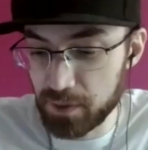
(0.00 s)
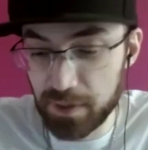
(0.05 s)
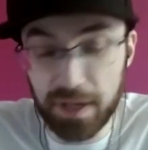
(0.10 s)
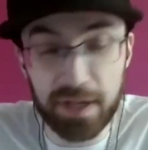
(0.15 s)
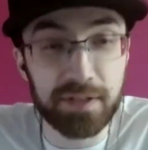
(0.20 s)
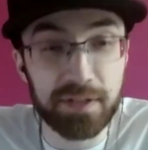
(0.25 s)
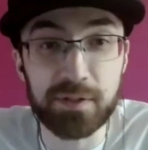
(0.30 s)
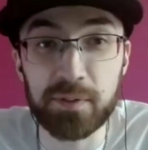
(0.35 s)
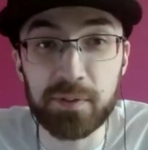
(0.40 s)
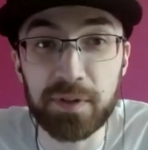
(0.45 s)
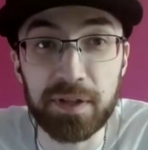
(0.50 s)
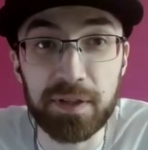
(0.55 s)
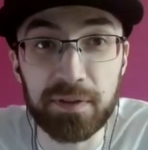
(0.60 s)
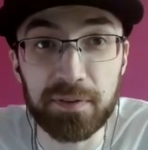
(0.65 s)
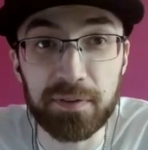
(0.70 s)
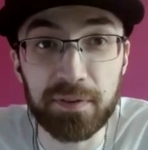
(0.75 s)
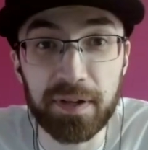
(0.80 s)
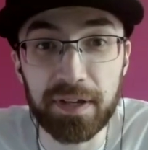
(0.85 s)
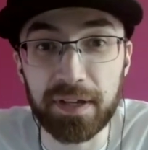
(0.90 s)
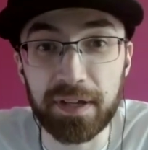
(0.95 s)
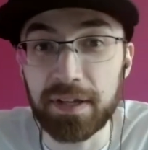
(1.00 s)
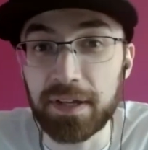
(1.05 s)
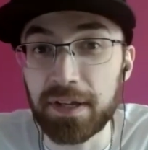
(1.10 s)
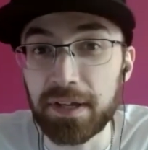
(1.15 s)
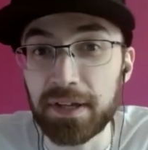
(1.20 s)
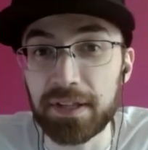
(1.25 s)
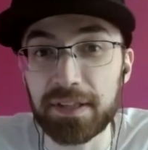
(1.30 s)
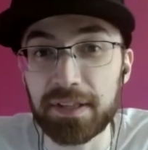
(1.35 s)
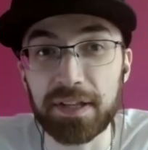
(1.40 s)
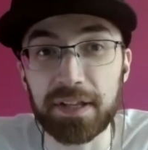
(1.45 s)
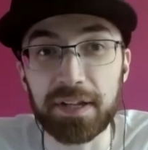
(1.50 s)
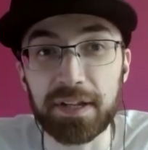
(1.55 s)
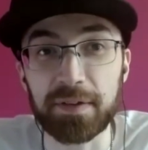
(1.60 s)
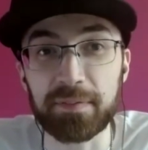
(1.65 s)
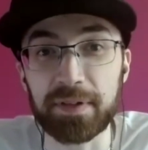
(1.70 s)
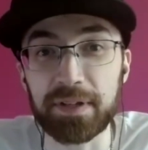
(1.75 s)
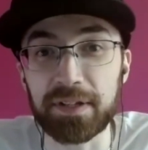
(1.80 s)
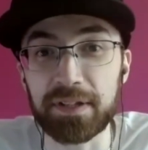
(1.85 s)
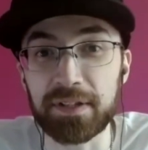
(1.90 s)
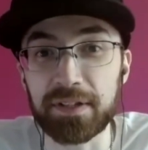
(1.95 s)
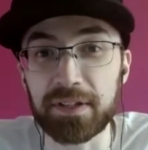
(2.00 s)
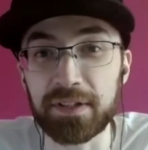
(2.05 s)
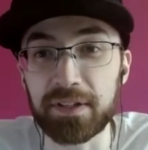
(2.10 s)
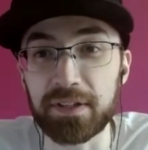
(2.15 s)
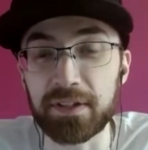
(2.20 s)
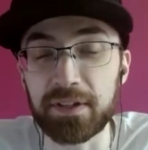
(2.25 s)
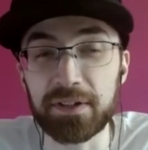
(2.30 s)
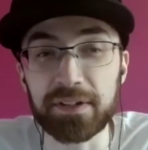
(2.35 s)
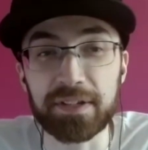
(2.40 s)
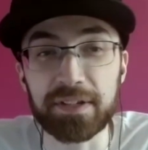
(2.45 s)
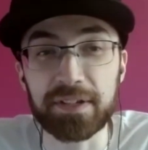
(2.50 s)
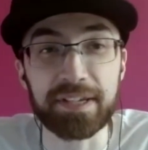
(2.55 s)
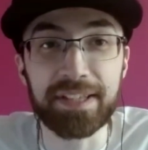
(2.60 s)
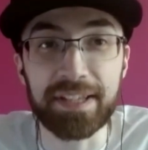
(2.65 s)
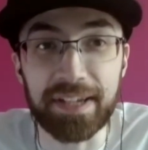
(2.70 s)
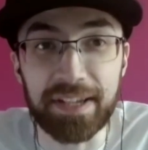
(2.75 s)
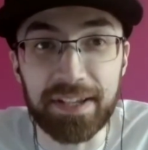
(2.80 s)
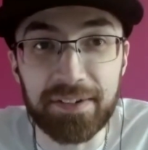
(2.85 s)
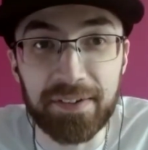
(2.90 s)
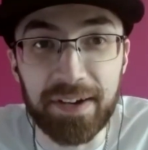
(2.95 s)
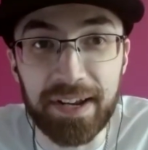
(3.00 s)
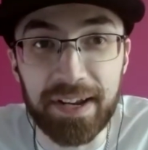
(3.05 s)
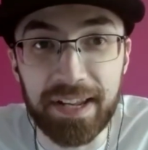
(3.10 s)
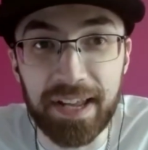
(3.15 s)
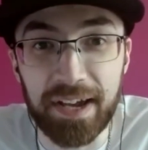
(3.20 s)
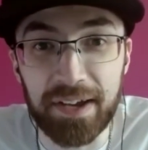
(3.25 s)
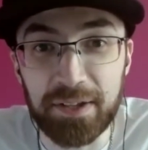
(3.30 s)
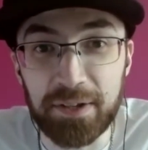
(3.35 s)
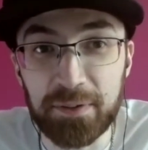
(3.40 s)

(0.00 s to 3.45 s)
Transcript: 2023 that, I mean, you're killing it right now.